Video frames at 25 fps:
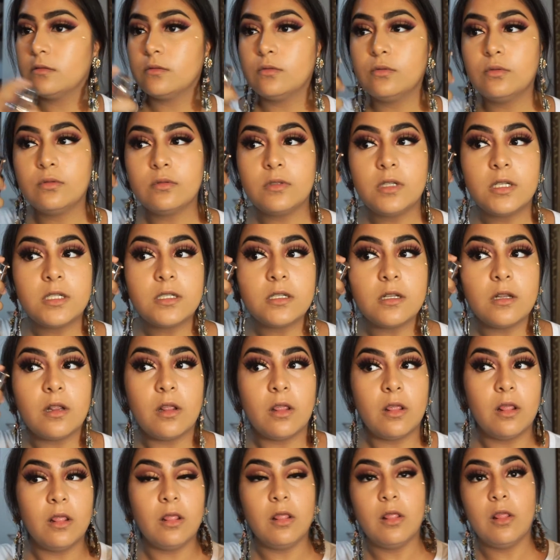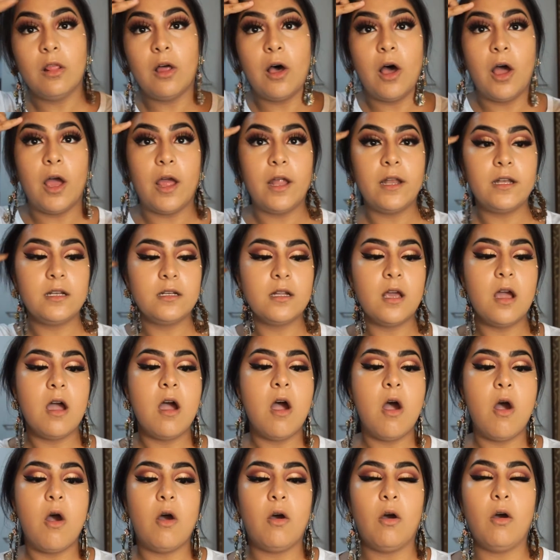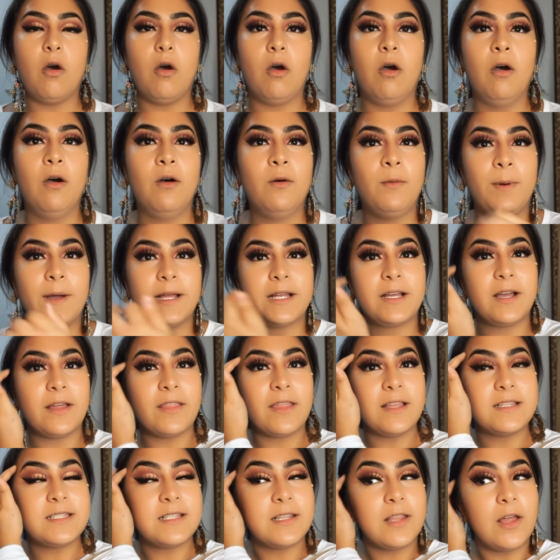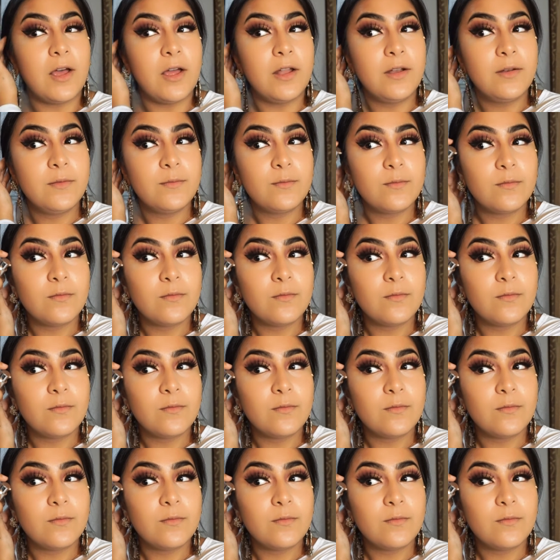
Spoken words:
Ooh, that's a lot. Oh my god, that's a lot.